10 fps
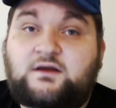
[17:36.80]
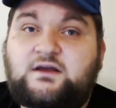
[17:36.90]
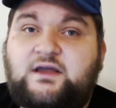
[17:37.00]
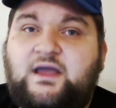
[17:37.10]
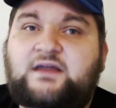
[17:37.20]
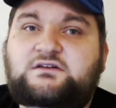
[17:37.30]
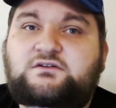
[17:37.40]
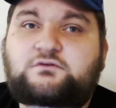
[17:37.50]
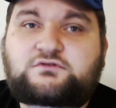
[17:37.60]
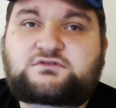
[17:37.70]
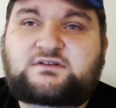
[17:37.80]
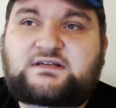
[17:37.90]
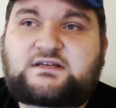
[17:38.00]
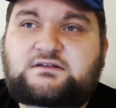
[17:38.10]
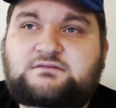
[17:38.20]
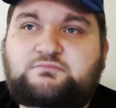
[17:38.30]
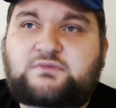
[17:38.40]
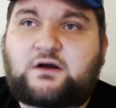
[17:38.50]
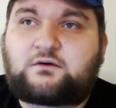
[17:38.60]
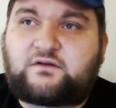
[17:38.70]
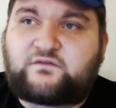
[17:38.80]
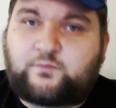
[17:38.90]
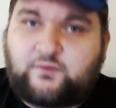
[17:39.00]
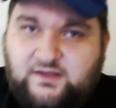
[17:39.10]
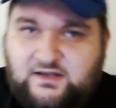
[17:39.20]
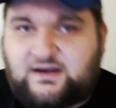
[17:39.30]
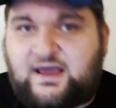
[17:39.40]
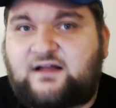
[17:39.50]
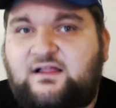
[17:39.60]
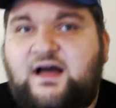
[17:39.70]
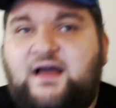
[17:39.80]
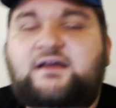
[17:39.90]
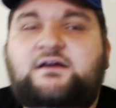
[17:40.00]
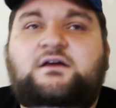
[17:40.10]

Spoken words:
and usually, if you bring in an ally,